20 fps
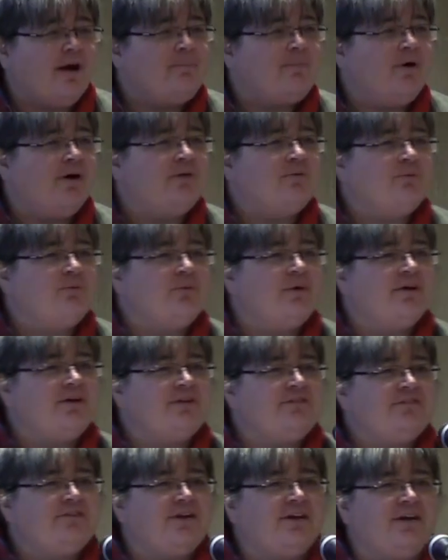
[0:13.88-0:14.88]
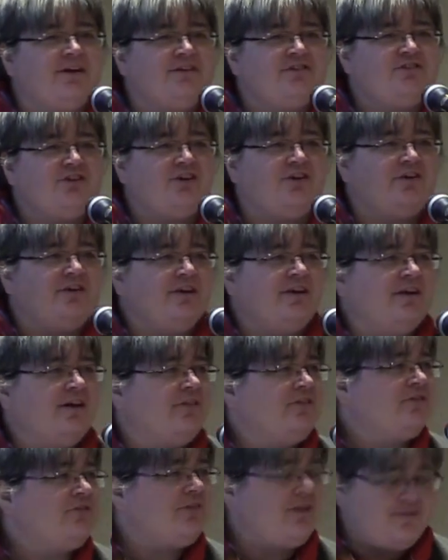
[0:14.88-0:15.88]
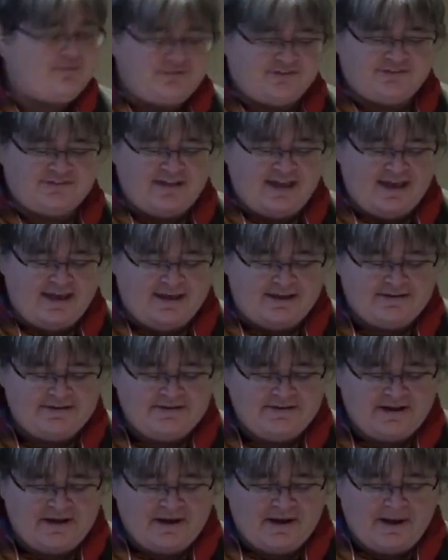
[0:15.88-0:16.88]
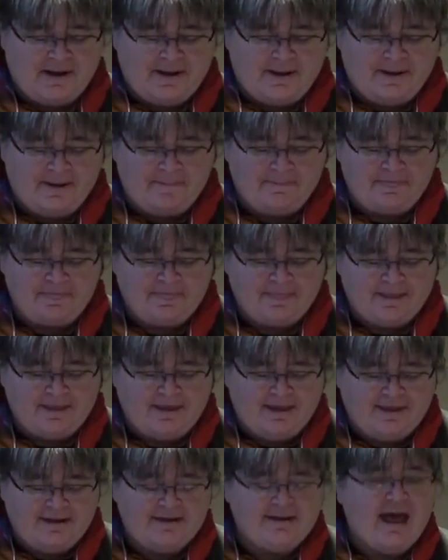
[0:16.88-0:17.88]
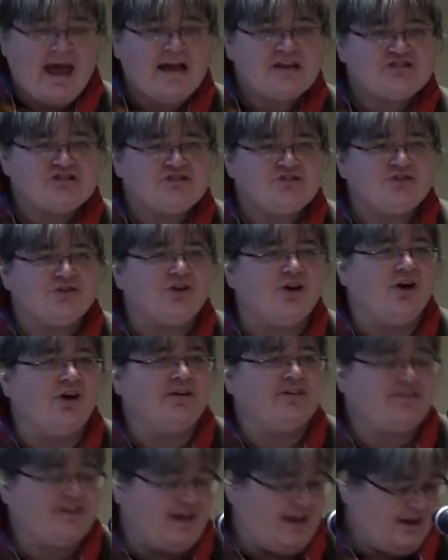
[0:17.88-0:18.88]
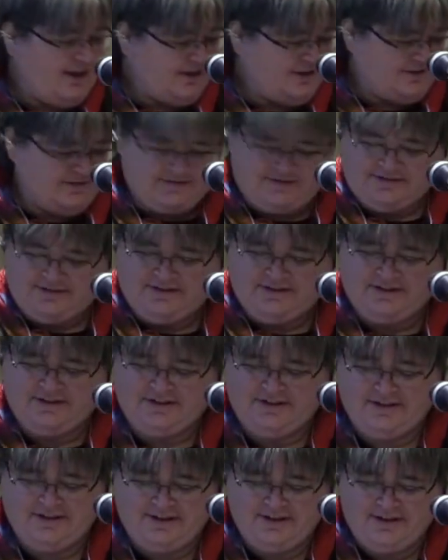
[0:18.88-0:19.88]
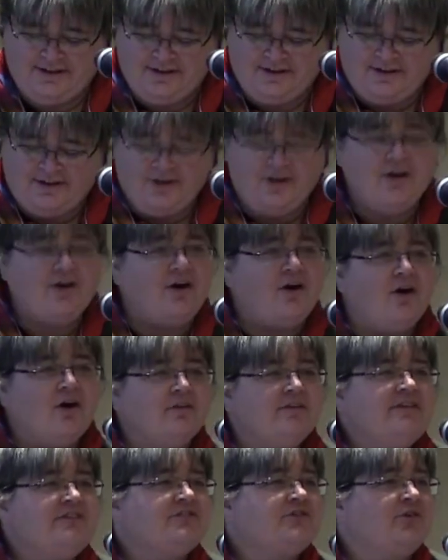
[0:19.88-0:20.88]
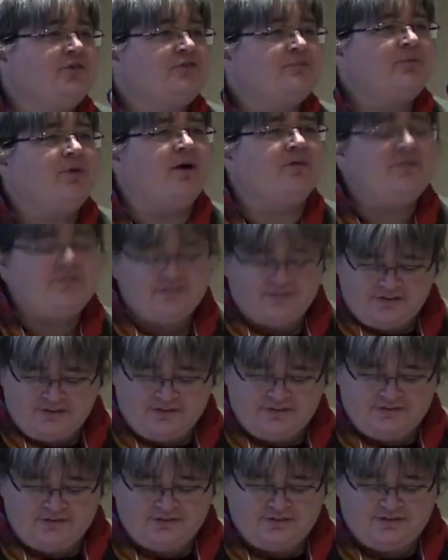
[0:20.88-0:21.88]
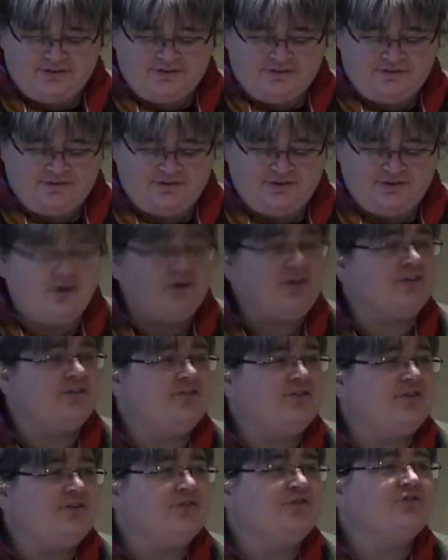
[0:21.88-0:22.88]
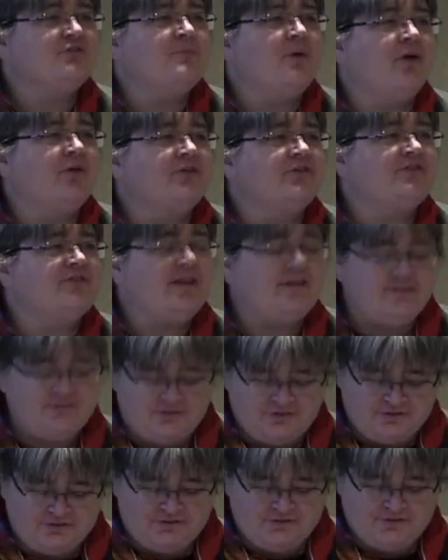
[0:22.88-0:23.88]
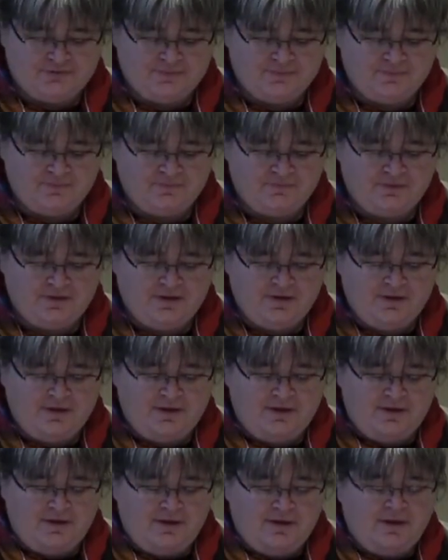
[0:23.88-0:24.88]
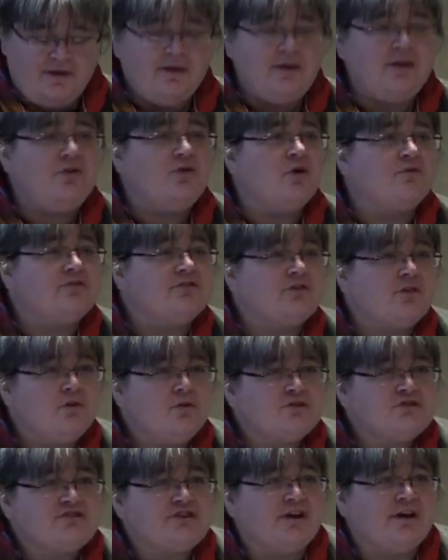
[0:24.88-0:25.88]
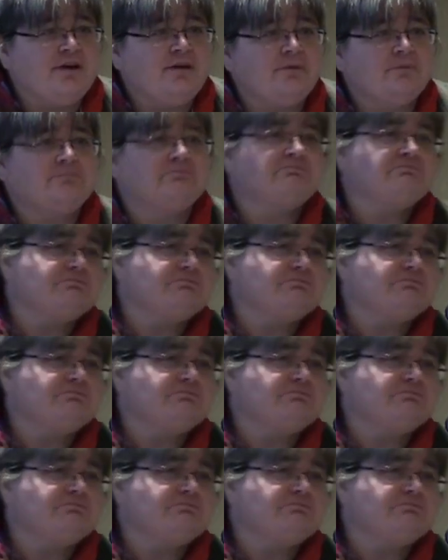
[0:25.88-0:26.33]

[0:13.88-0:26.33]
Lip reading: up on what Jerry and others have said, in a national context, all East Coast provinces are considered smaller centres. In Nova Scotia,